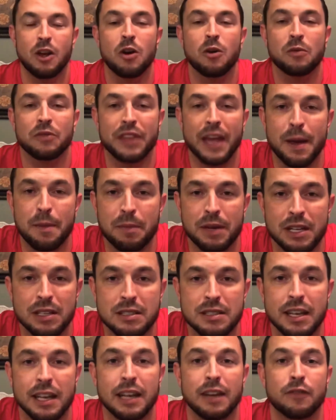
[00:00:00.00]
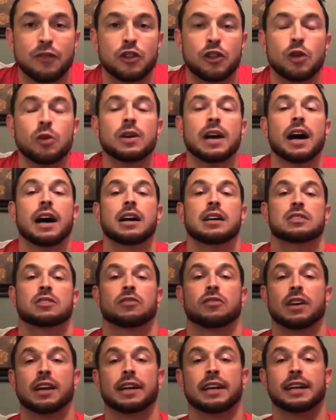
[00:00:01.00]
That being said, if you guys are
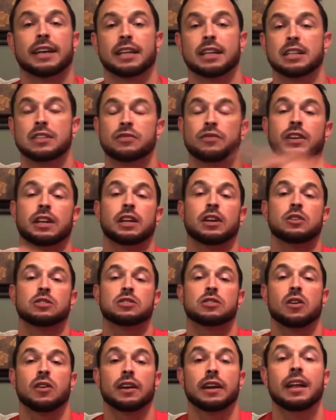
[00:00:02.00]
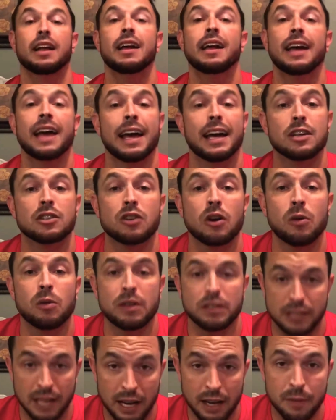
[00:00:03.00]
ready to get this video started, as
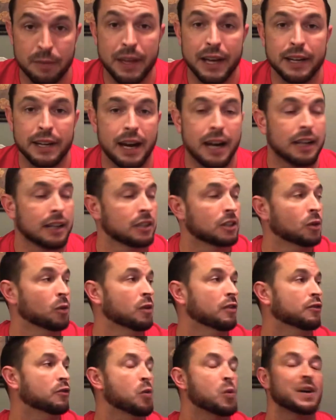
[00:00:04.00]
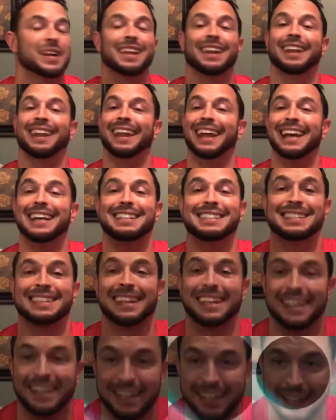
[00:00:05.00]
always, I am that guy to do it for you. Let's
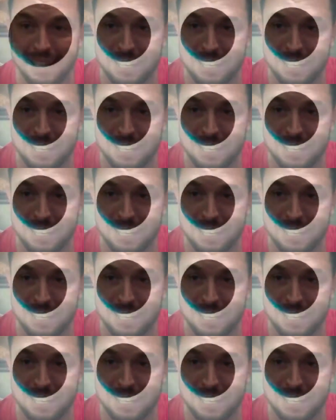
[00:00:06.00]
get